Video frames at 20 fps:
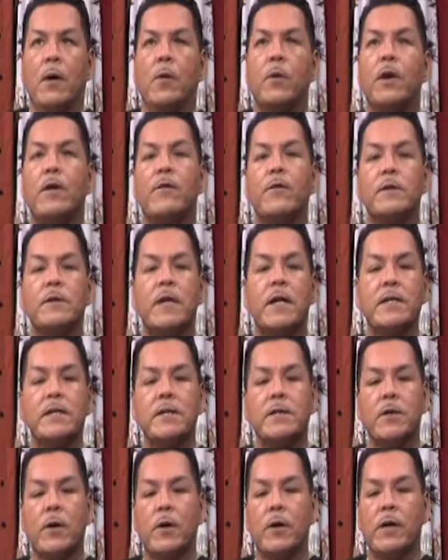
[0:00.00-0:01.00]
When I first got
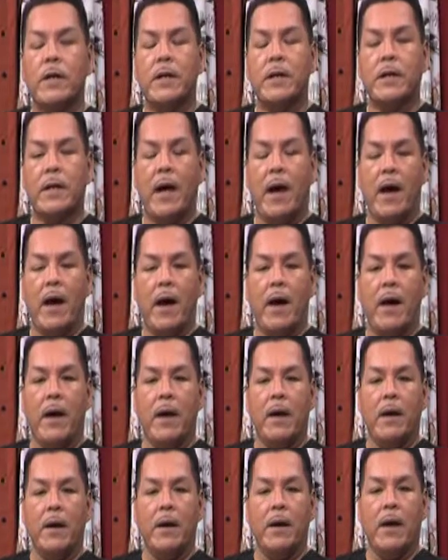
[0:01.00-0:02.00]
started,
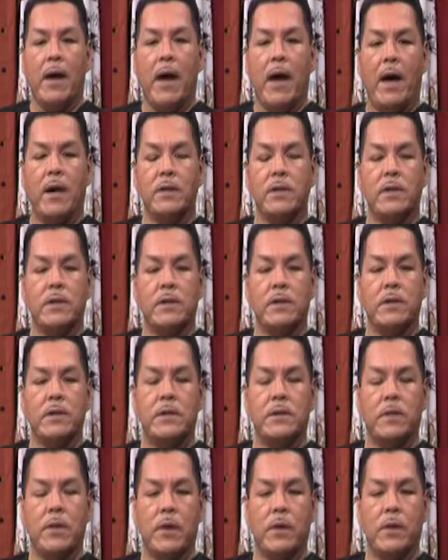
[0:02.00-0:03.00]
I actually
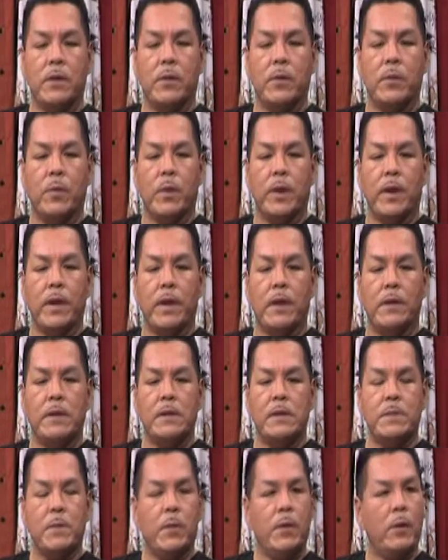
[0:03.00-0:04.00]
started with
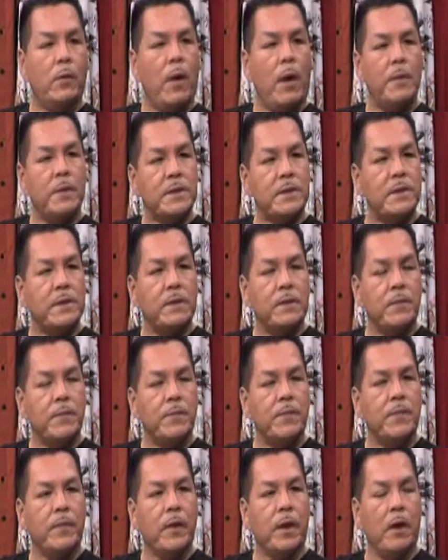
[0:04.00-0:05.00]
Smokey Robinson,
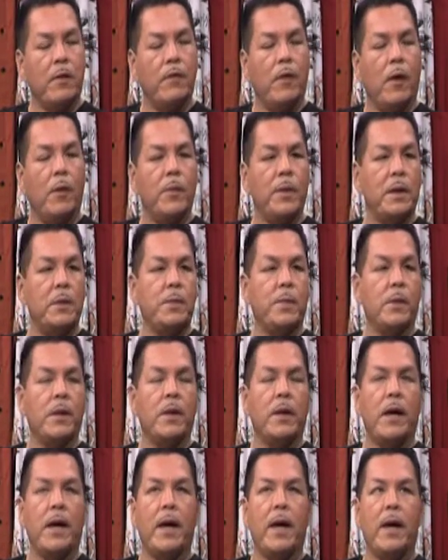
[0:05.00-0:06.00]
oh. of all
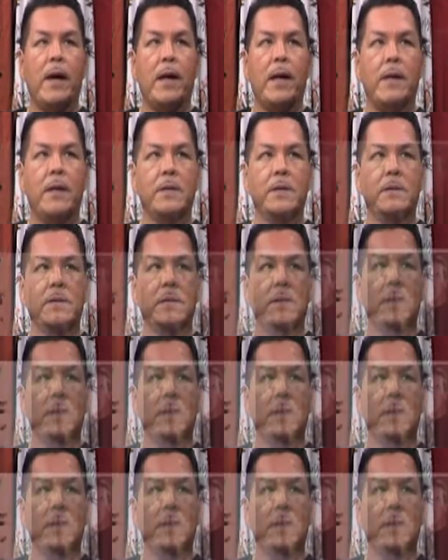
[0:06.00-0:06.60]
people. And